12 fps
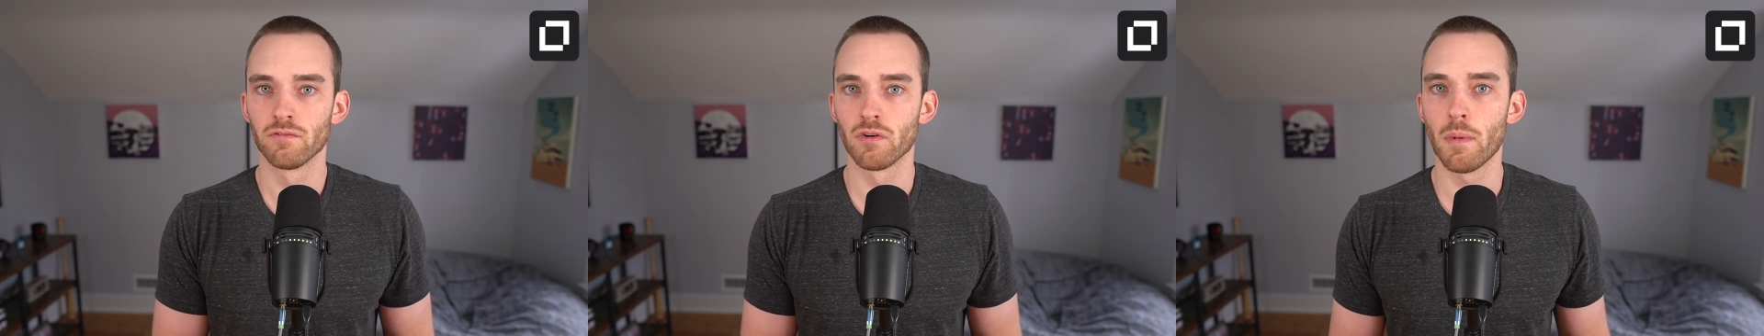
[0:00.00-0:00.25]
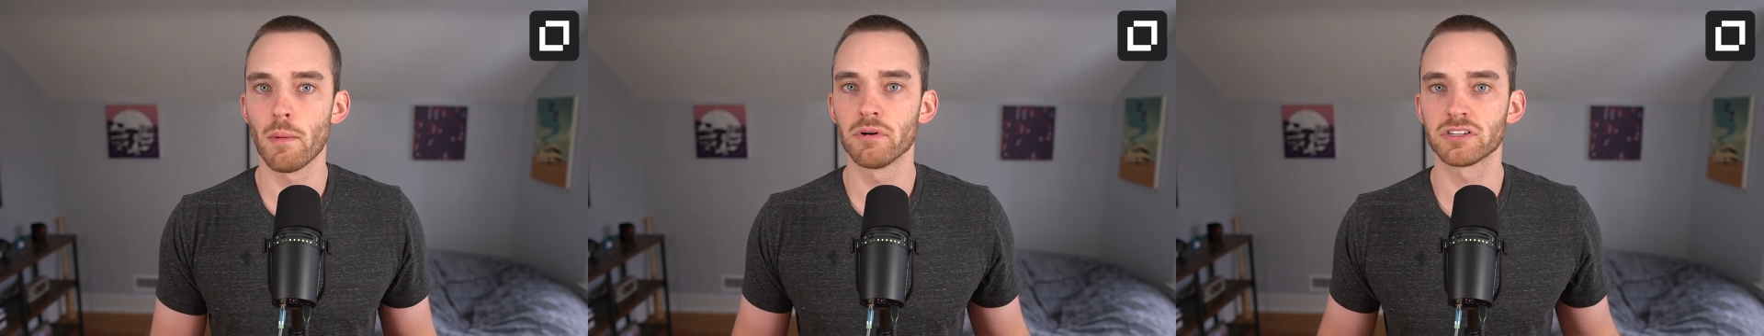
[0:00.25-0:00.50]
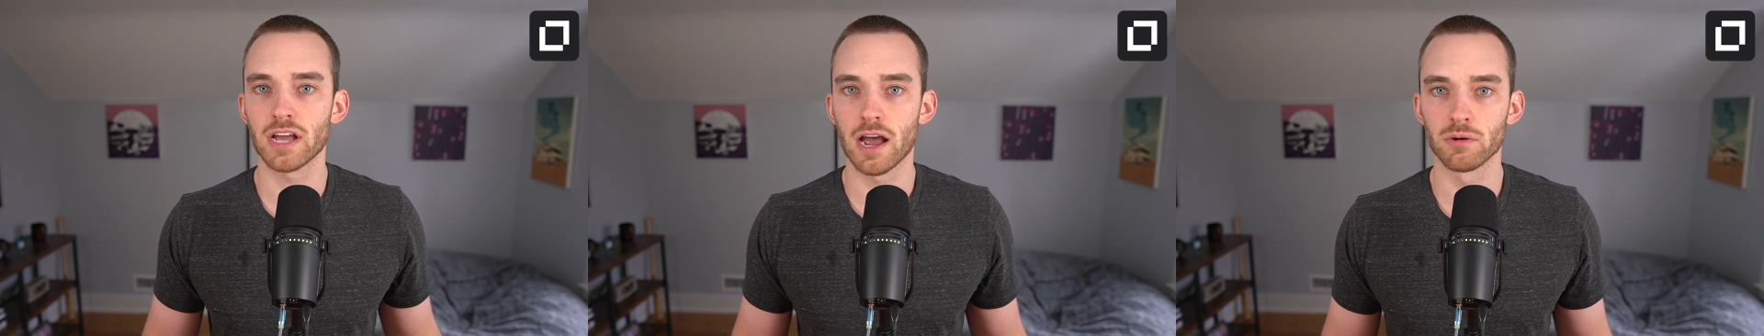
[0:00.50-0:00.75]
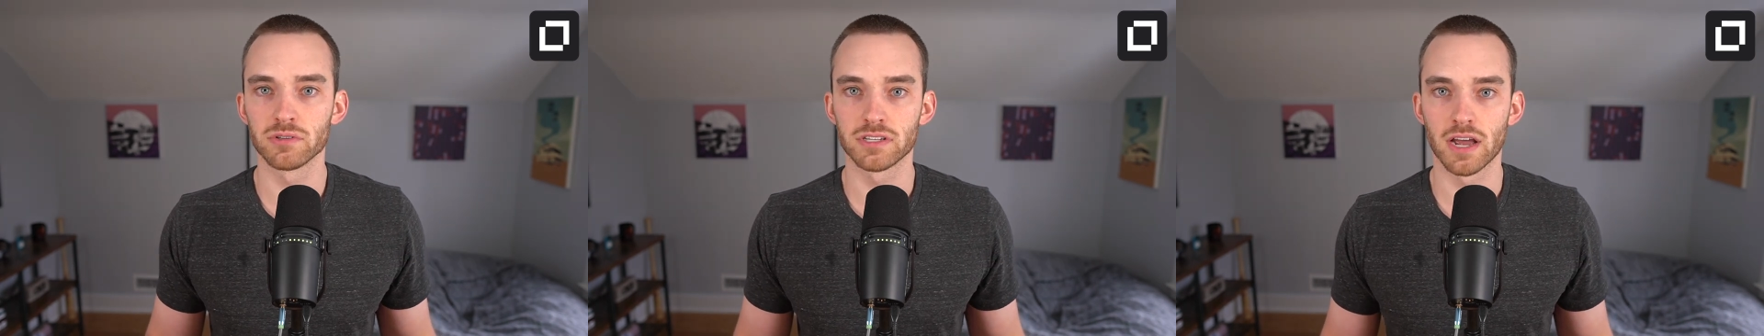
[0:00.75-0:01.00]
For members
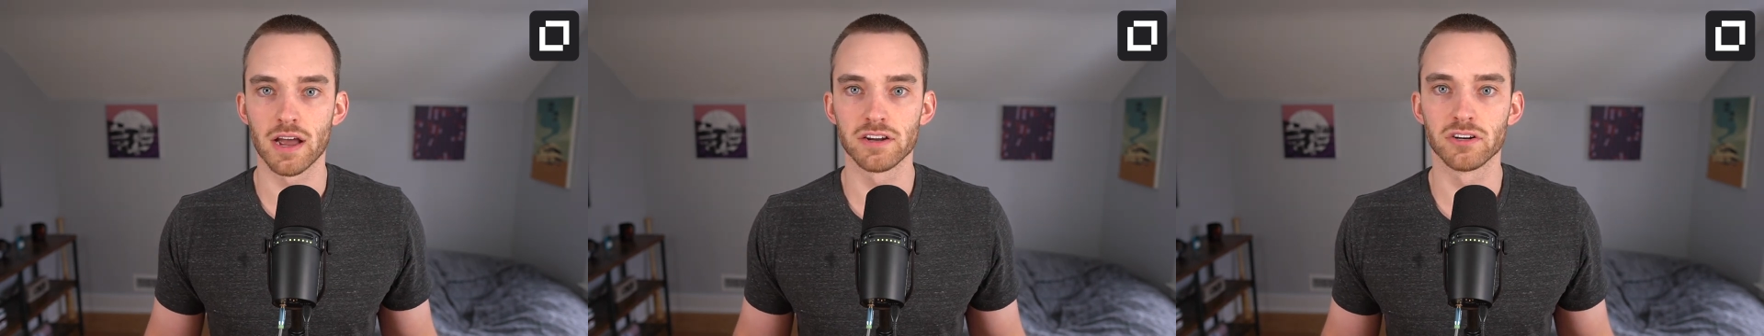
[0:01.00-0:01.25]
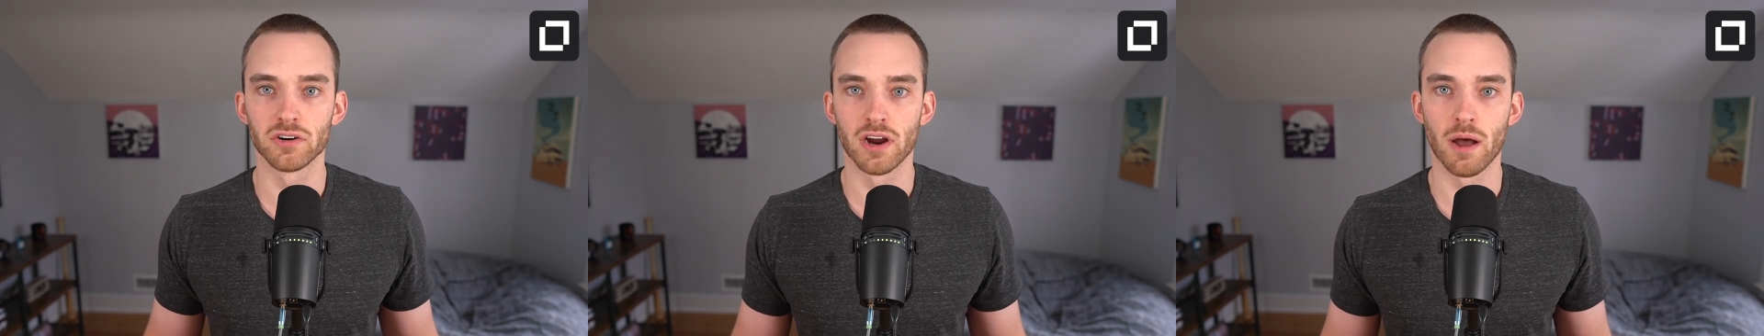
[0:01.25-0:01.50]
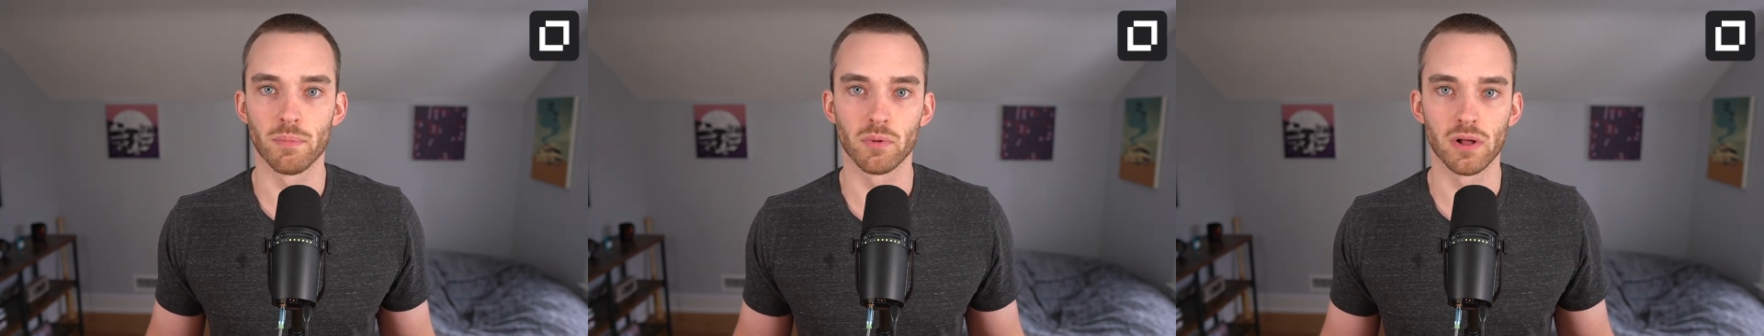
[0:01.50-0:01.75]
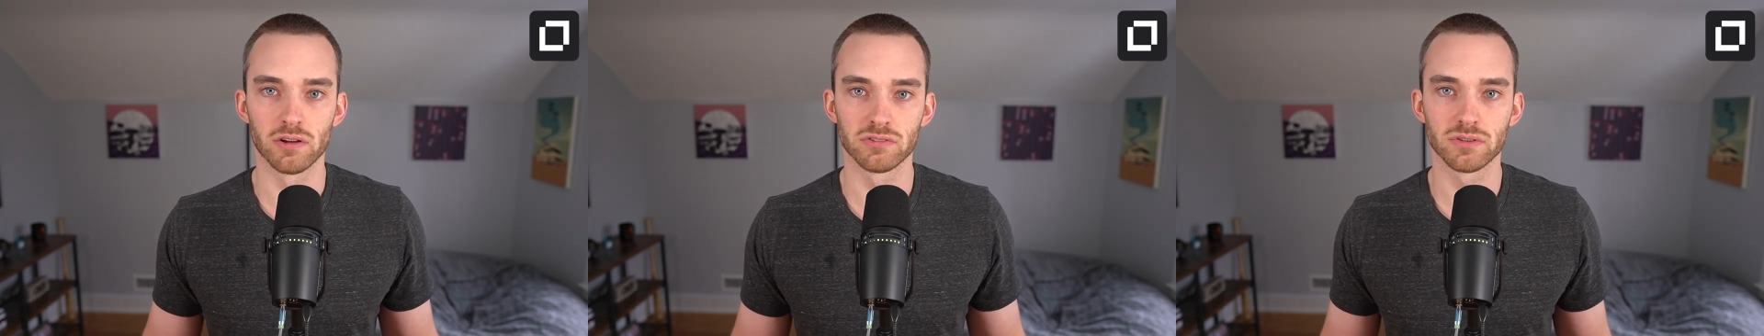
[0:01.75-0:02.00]
outside your Apple
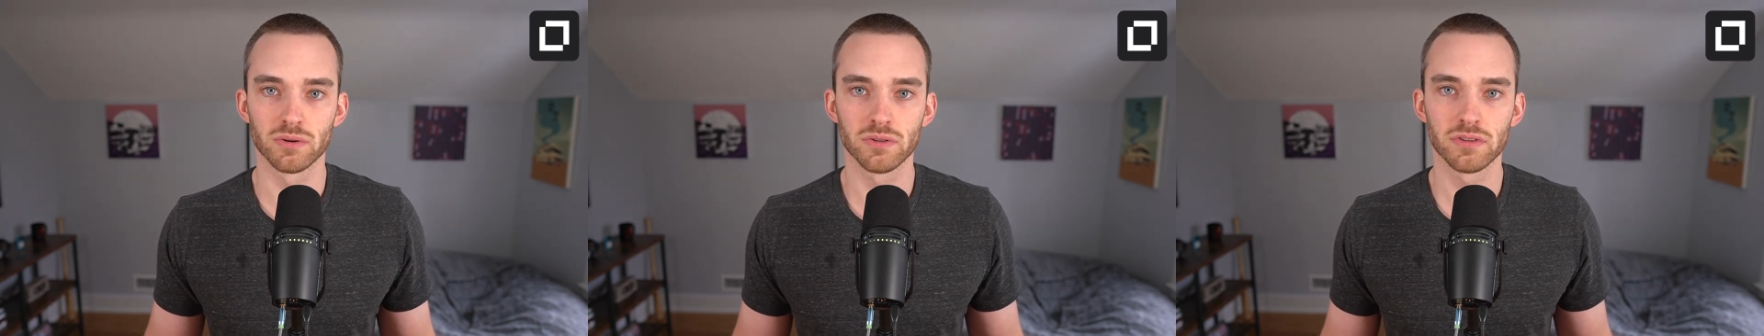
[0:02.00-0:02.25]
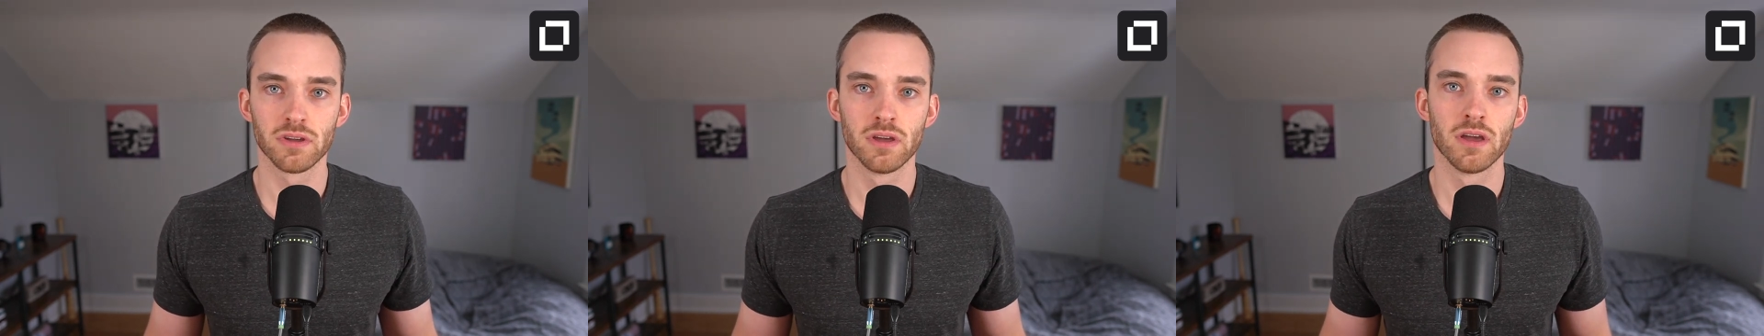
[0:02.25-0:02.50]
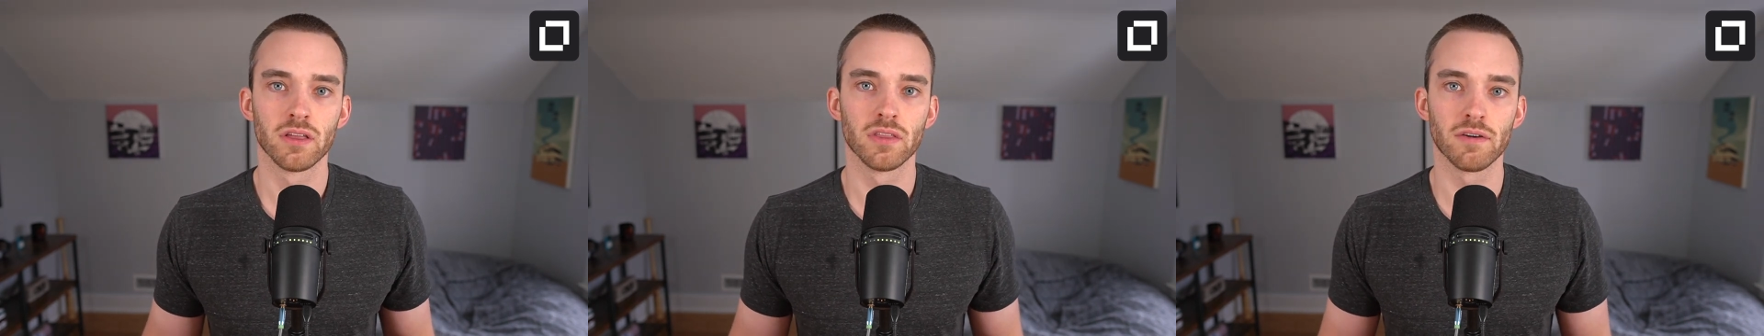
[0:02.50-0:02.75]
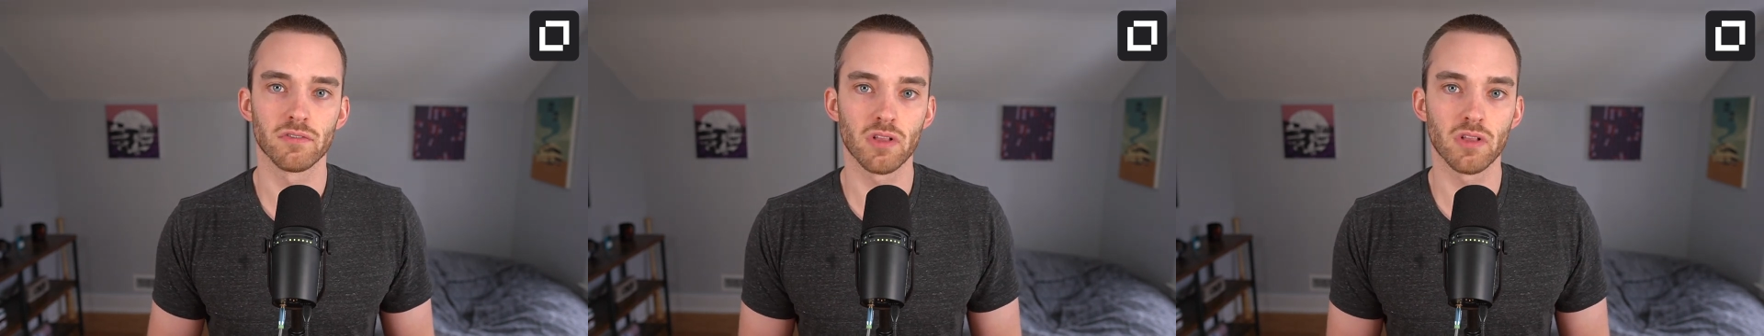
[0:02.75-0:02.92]
household, Level